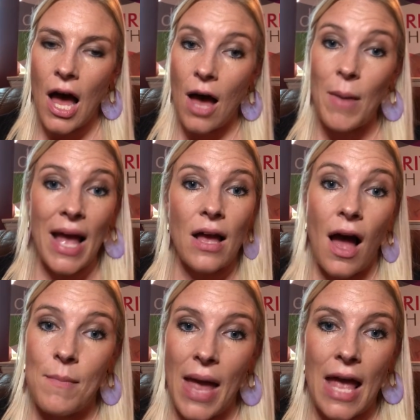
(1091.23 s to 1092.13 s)

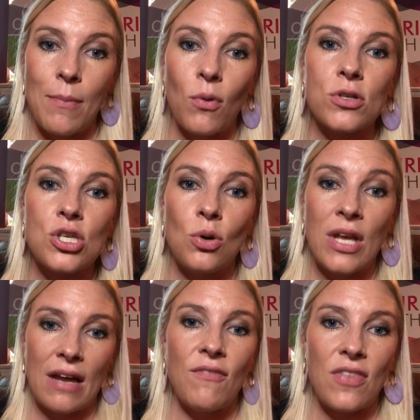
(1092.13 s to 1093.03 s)
I'm able to
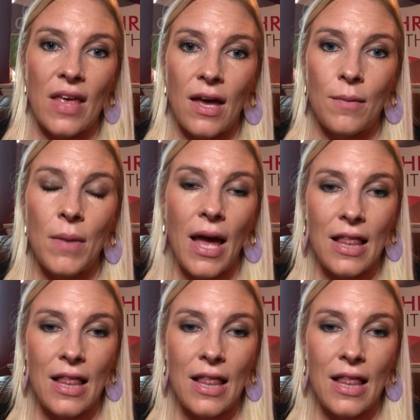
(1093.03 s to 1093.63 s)
give them